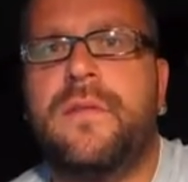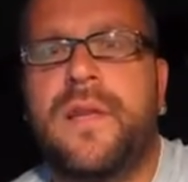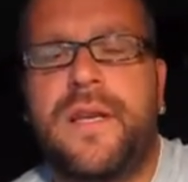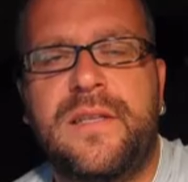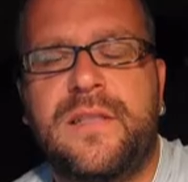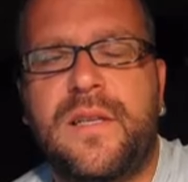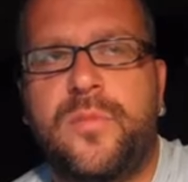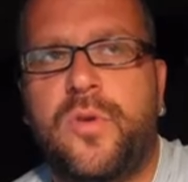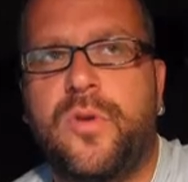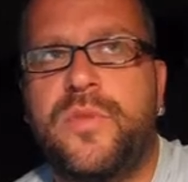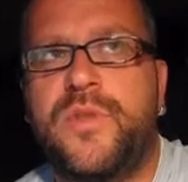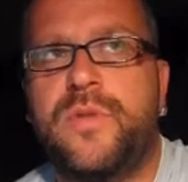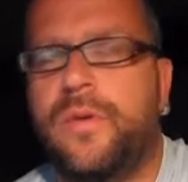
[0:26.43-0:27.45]
The lesson I
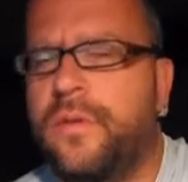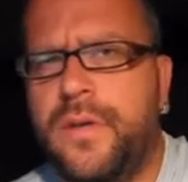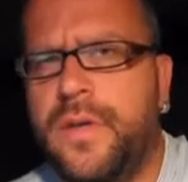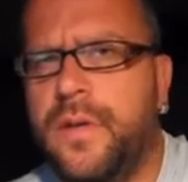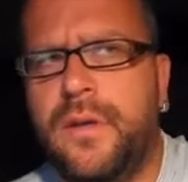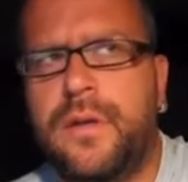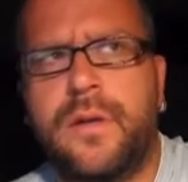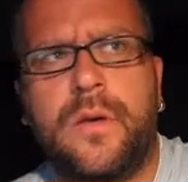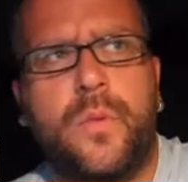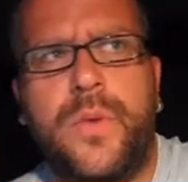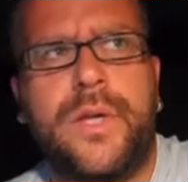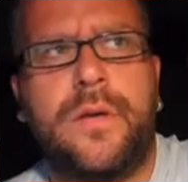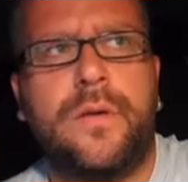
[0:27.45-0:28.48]
promised you, I think, a
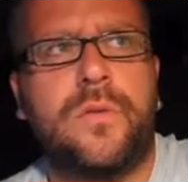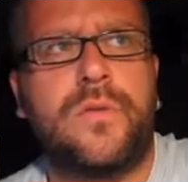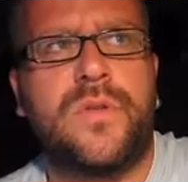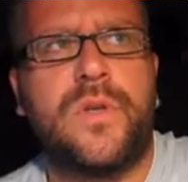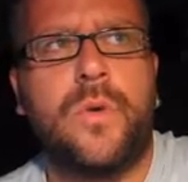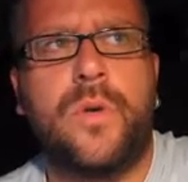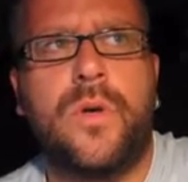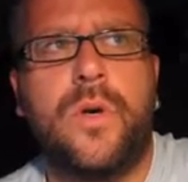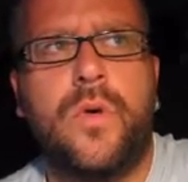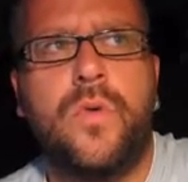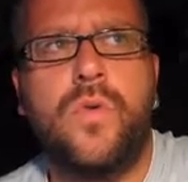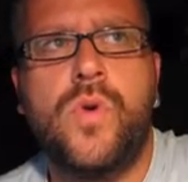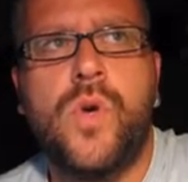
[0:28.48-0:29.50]
week or so ago.